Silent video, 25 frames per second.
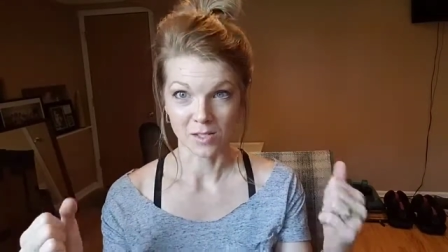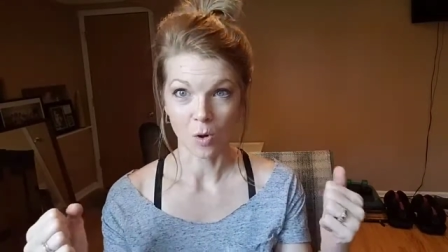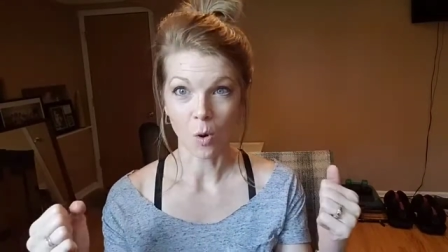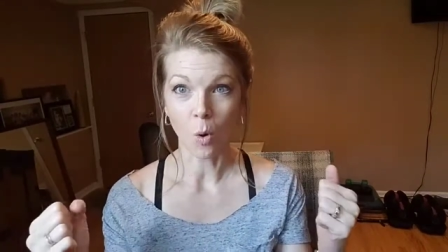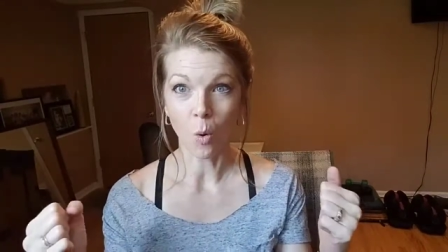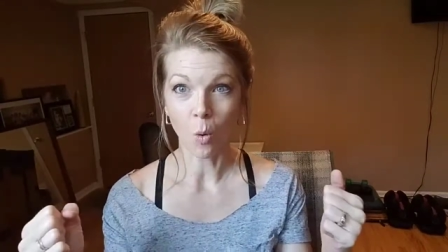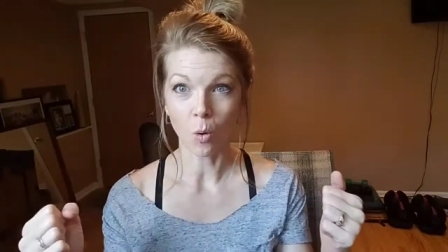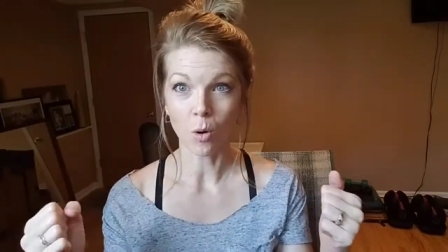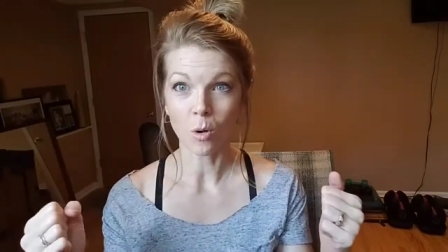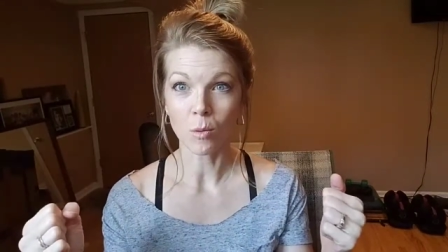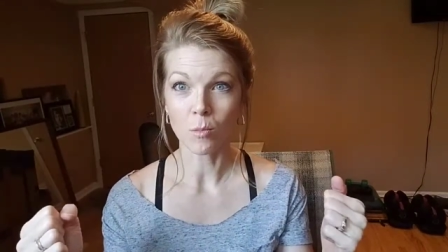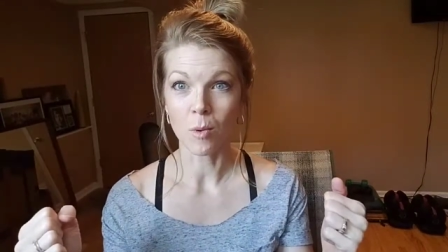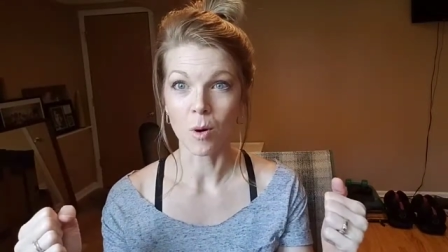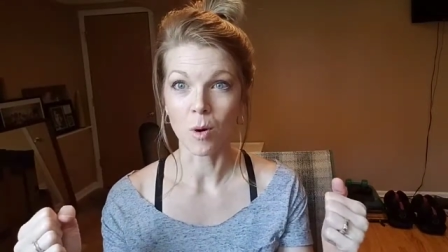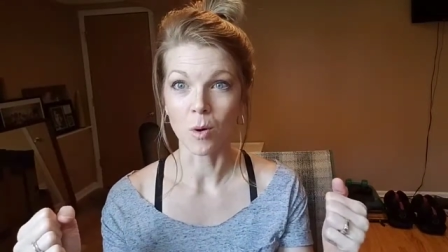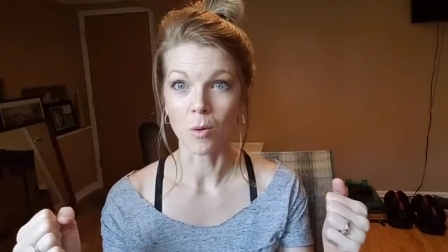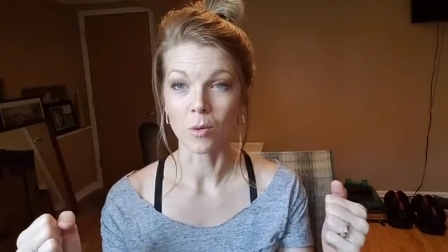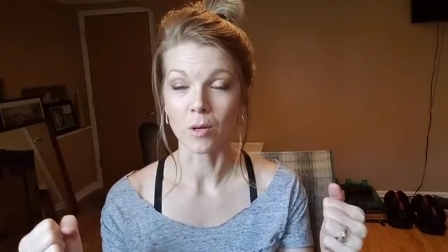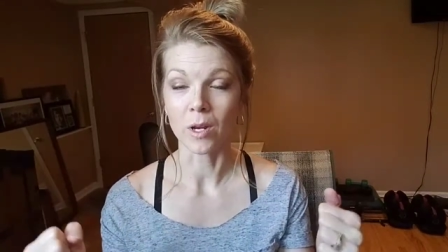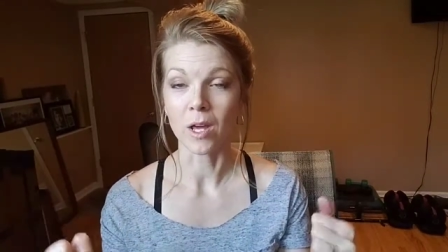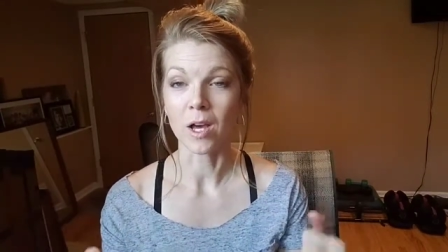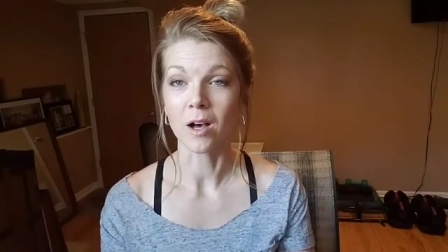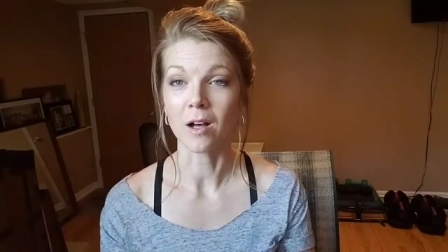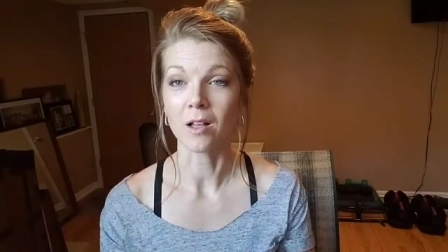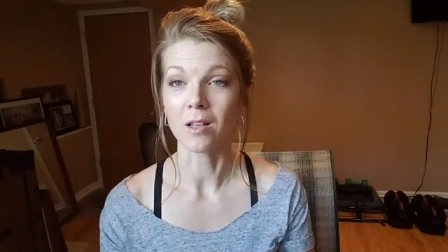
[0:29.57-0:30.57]

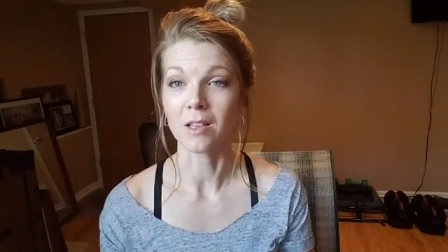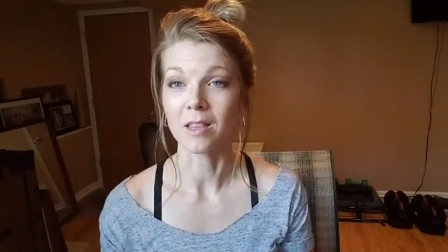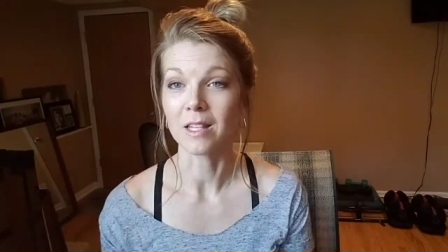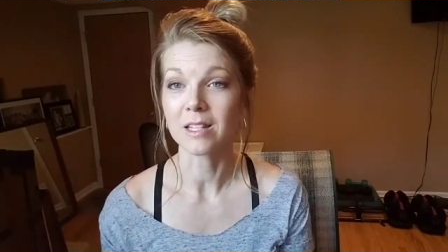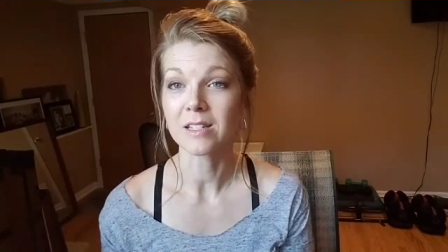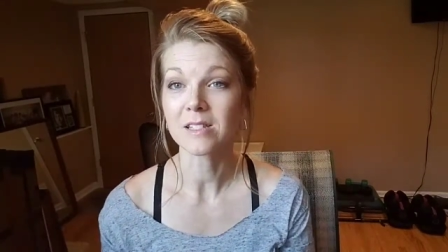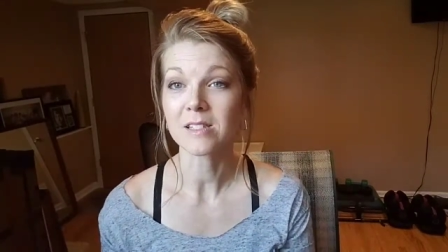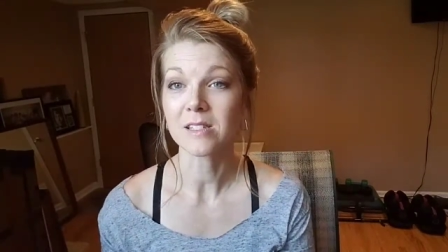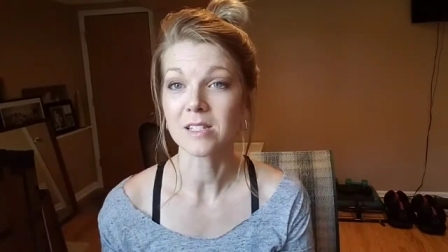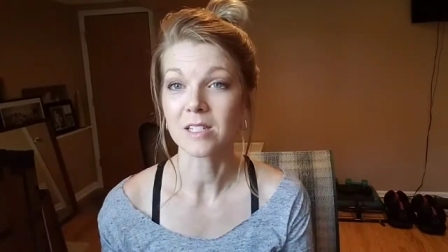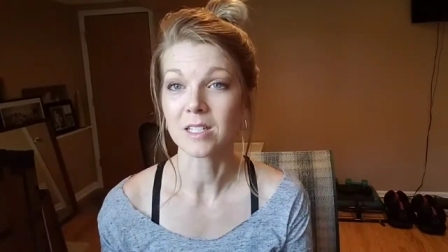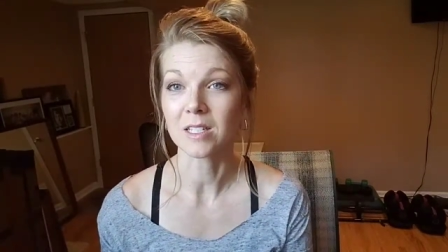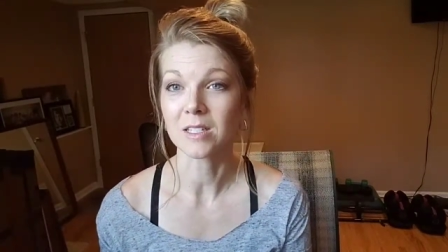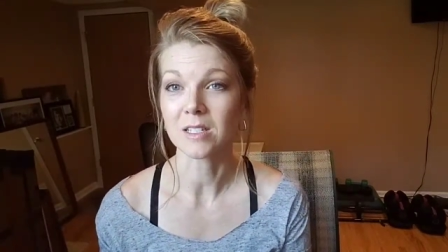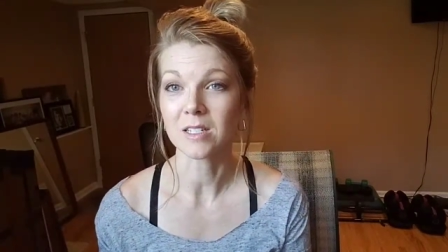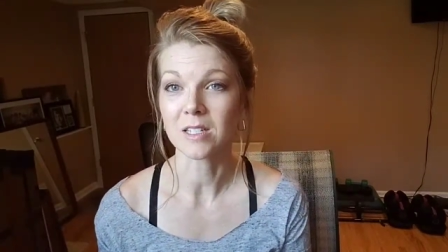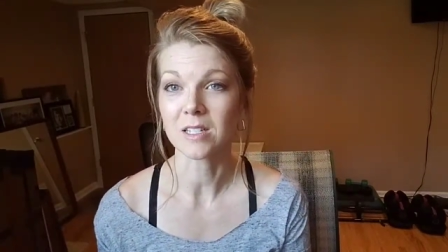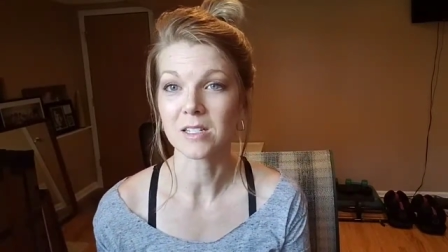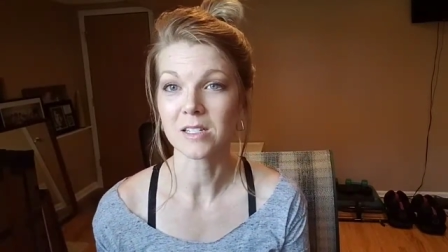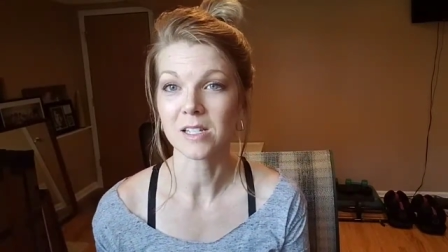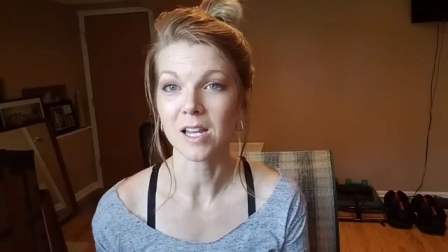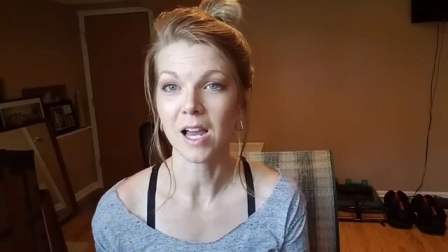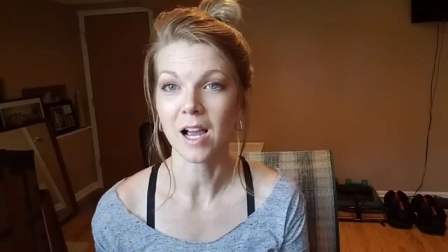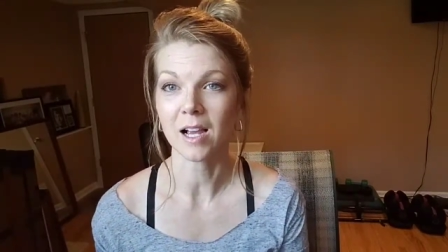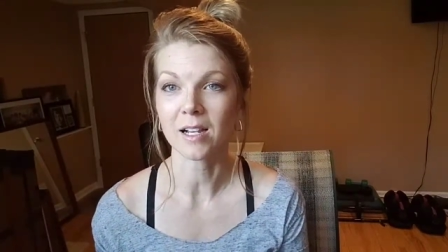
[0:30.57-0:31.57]
hormone holistic
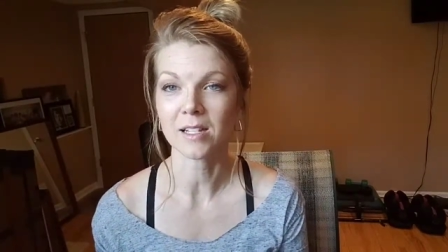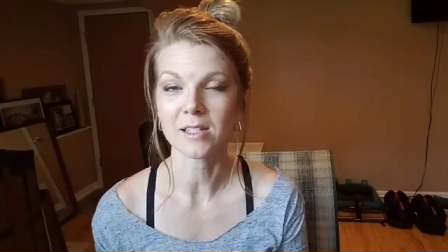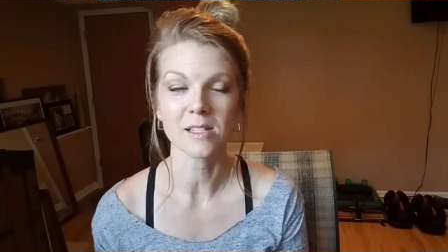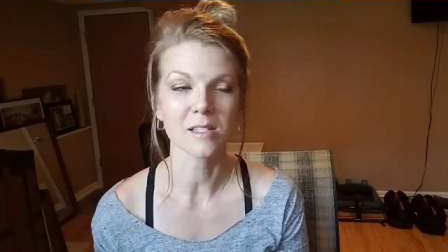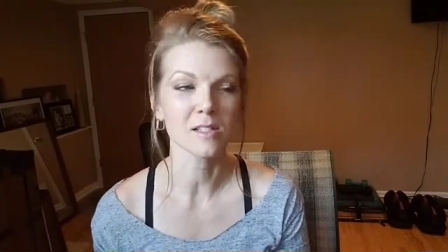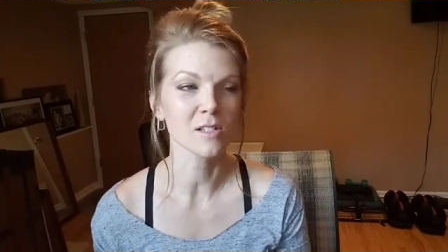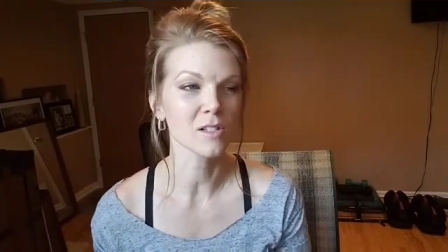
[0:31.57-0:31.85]
detox,